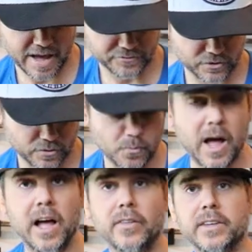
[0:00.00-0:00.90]
after a
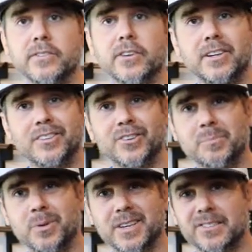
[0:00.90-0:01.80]
while, these are gonna
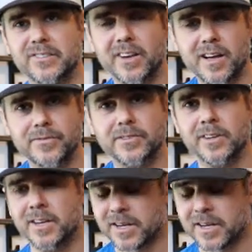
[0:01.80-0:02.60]
look pretty scuffed.